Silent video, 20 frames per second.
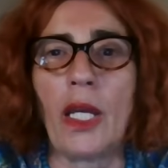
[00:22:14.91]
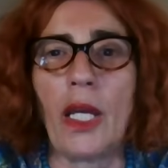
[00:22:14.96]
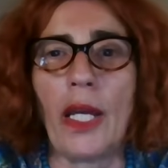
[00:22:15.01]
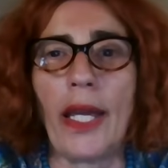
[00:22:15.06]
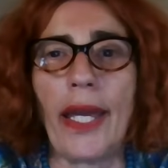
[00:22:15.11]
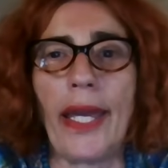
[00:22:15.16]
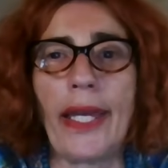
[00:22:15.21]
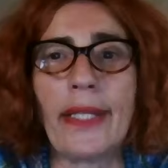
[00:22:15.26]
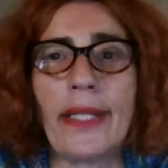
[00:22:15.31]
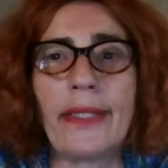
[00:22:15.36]

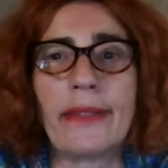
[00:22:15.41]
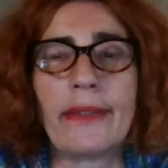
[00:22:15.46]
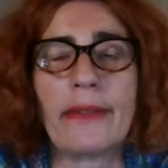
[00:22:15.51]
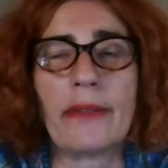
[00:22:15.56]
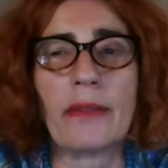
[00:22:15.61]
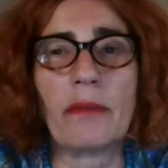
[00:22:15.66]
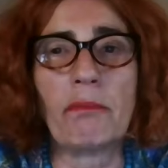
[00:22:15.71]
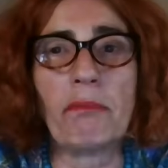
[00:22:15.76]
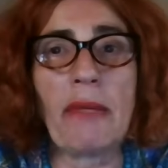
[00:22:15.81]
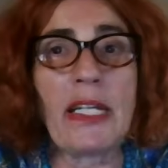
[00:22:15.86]
And
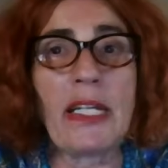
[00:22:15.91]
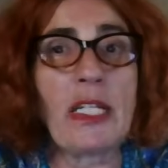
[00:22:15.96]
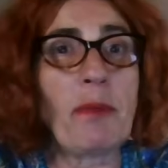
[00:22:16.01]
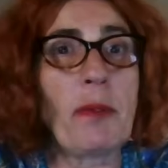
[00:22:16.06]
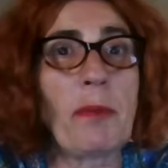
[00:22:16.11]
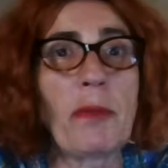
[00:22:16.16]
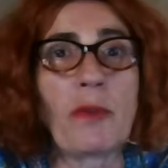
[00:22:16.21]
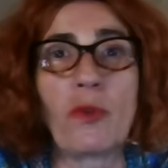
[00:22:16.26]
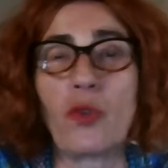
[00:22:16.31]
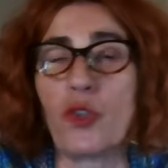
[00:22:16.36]
many
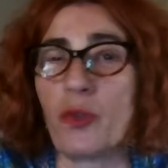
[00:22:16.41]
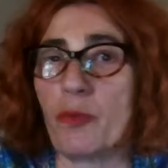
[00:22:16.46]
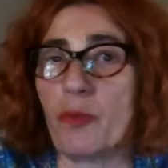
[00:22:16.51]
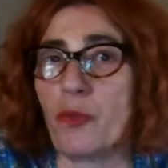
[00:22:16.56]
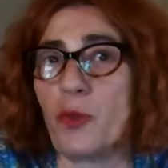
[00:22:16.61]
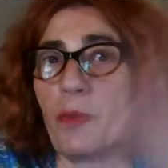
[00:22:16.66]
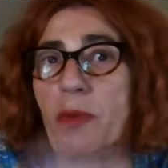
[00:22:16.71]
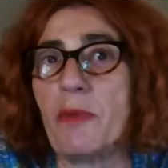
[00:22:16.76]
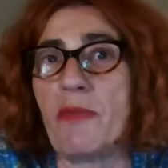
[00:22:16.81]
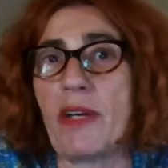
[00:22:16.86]
people
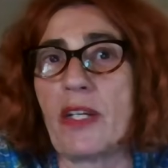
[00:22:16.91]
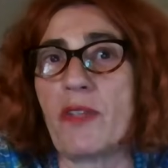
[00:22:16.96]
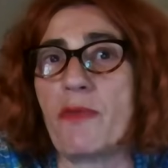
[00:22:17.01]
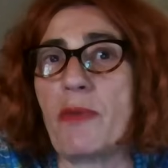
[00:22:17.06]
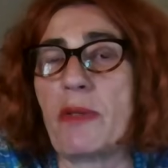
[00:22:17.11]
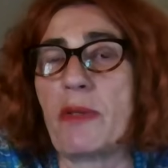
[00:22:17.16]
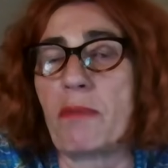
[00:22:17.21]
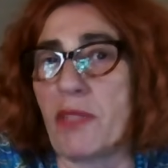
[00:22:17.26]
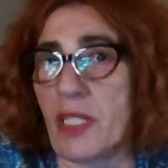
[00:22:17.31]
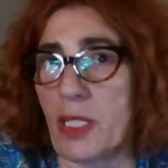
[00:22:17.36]
would be
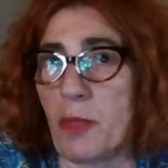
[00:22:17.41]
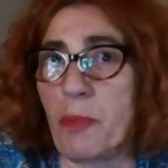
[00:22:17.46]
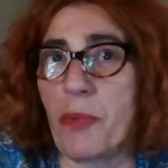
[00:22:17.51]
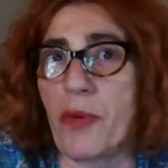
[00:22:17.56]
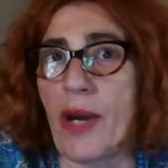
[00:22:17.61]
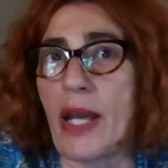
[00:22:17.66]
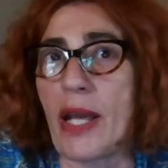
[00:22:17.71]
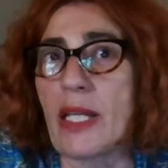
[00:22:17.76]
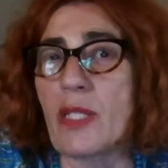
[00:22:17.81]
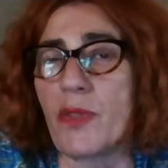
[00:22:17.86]
very
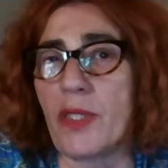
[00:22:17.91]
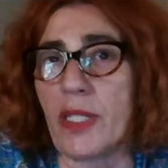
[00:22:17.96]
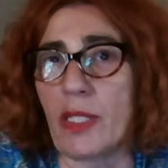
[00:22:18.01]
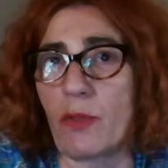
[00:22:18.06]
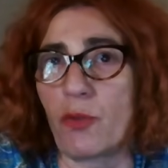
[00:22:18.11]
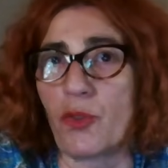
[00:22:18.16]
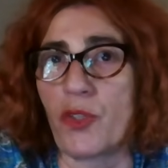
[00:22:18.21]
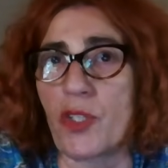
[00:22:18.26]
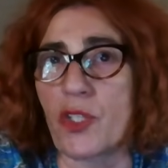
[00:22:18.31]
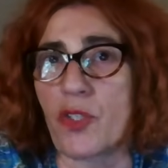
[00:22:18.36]
surprised with
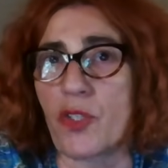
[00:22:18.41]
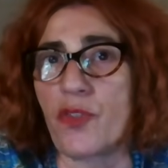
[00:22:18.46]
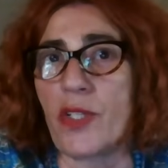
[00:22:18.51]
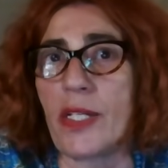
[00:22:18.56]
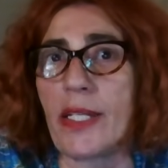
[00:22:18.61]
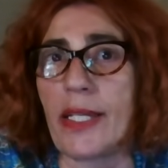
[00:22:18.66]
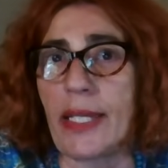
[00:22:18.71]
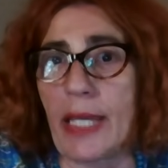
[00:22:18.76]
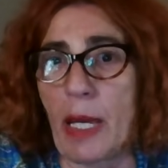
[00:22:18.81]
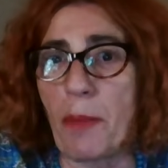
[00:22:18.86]
that, what is
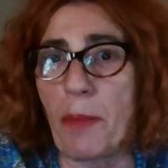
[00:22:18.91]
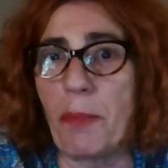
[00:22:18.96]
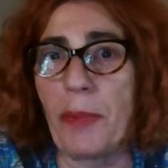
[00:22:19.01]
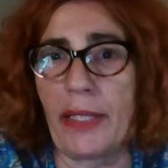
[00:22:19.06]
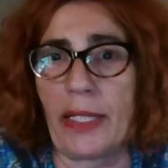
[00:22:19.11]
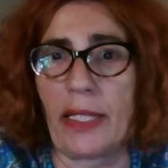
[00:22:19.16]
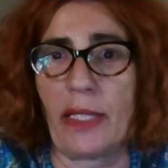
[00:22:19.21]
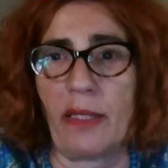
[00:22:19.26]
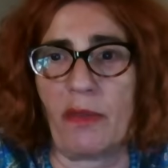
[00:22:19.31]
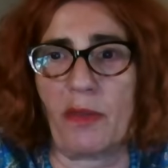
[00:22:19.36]
really
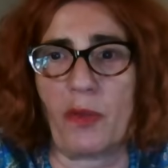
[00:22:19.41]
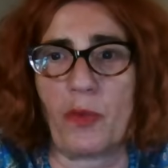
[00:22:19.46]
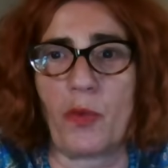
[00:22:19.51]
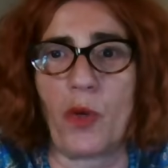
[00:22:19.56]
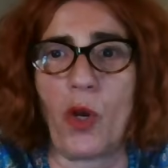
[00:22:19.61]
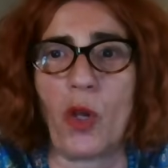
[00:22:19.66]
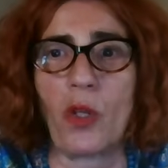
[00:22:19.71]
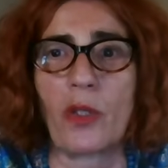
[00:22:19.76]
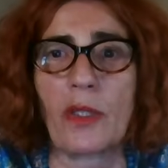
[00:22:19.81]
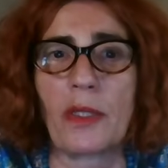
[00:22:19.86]
happening in the
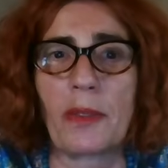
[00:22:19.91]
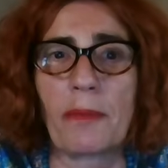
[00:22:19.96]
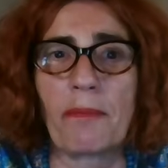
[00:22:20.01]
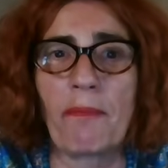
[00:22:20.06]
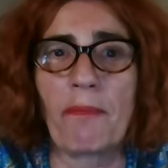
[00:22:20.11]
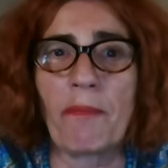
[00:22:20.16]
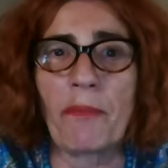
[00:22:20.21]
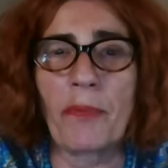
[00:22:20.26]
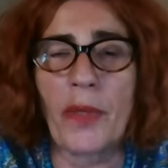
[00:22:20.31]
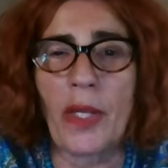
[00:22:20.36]
world.
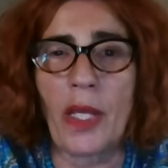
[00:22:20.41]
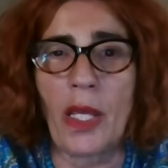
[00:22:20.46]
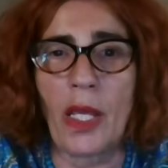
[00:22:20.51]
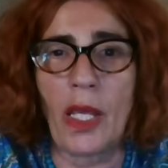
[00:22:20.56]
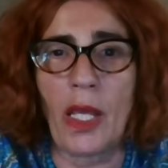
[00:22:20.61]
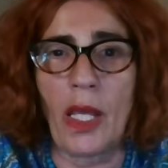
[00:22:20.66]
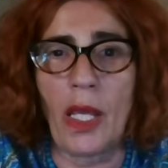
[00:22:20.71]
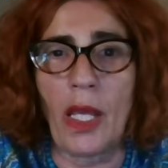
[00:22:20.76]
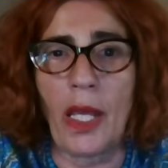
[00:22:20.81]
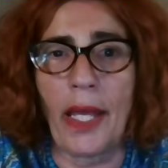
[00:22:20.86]

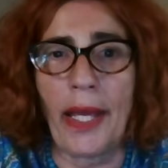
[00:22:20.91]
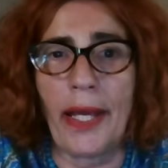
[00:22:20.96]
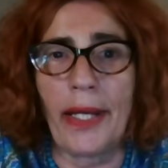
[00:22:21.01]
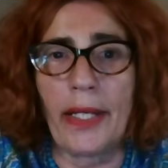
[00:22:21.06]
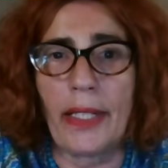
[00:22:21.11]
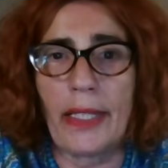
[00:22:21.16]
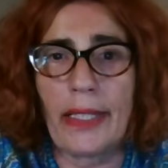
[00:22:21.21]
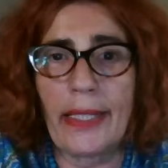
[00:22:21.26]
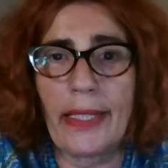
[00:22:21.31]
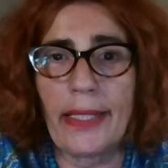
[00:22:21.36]

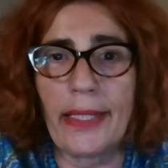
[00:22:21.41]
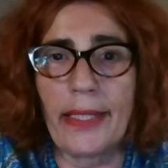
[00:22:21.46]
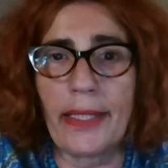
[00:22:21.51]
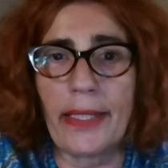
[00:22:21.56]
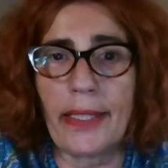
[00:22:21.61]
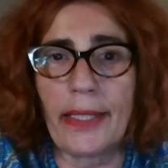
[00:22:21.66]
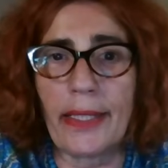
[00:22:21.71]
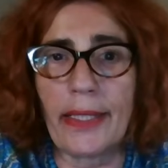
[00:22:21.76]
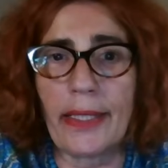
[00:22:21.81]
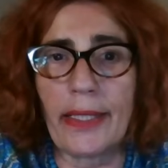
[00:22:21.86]

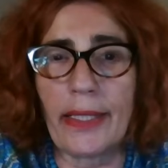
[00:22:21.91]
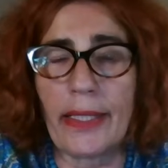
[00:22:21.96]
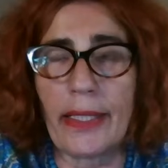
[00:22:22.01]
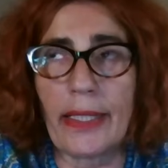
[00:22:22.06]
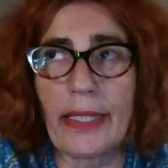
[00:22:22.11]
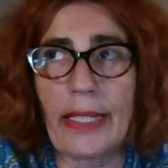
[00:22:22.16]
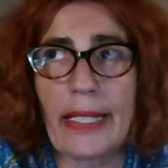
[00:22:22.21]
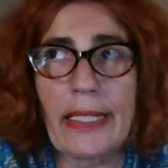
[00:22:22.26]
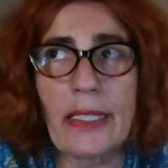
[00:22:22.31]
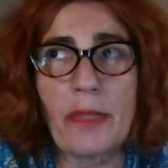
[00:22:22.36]

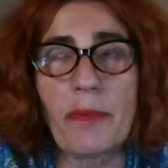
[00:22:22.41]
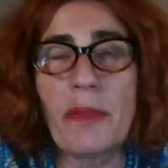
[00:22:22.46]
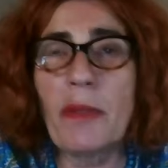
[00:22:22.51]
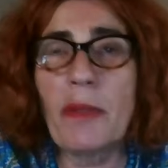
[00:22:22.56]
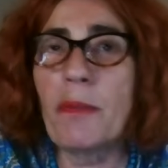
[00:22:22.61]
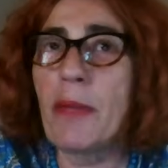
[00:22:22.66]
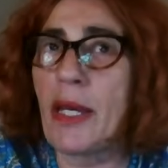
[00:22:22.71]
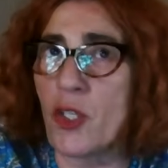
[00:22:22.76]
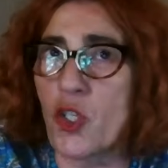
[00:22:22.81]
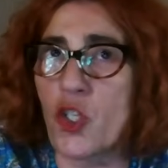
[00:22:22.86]
Let me
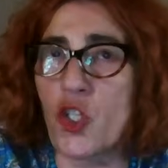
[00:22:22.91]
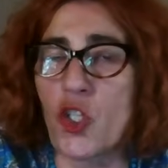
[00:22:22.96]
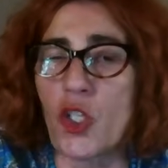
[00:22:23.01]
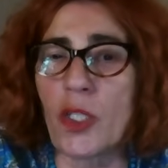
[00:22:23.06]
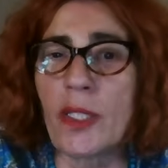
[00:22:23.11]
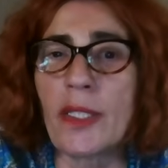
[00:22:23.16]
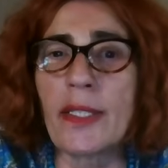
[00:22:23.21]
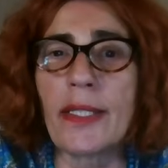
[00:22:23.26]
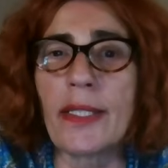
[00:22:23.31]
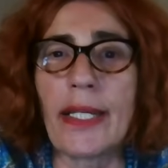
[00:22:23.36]

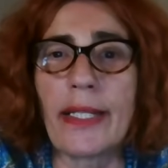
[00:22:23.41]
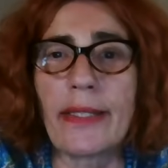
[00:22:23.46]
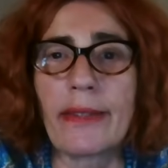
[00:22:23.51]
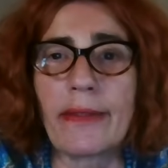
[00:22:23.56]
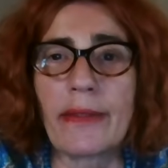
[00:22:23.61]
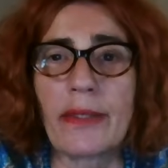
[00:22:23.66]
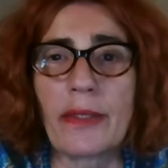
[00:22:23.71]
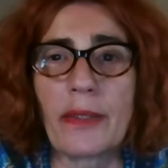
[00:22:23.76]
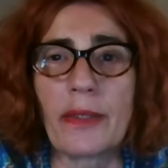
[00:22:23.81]
mention that